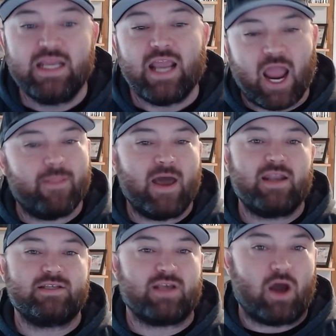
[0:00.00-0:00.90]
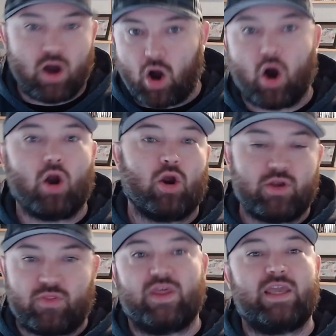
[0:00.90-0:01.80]
And that is a
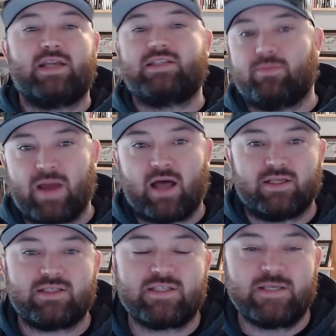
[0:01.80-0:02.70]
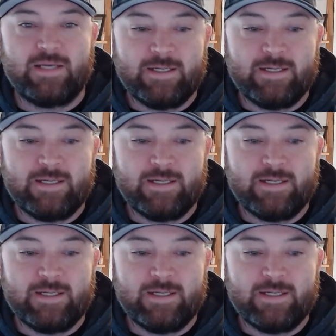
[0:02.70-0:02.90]
hard thing to balance.